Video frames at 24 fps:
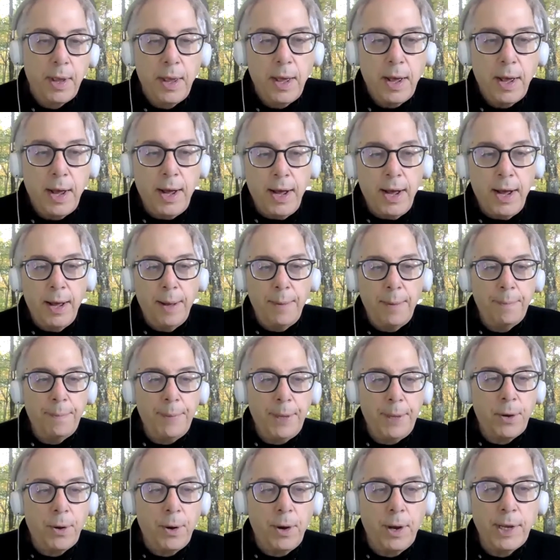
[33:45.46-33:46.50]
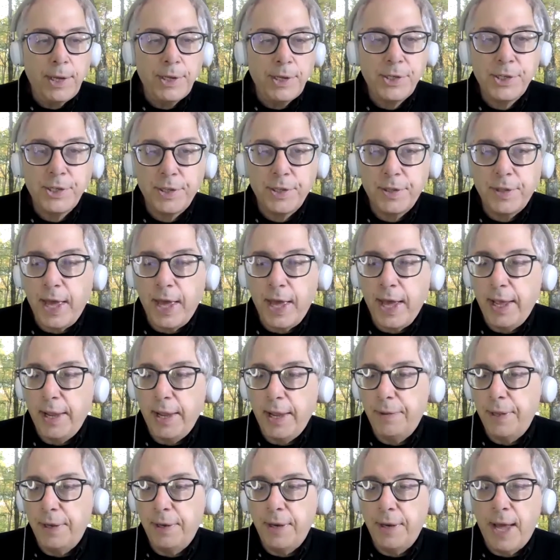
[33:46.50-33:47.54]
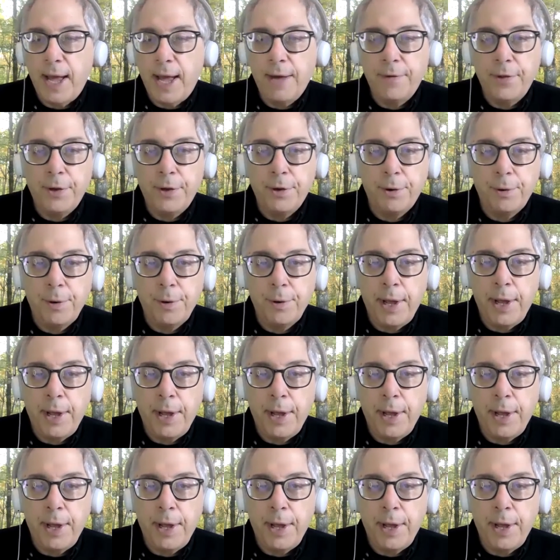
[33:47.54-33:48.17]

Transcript: um, because they didn't have your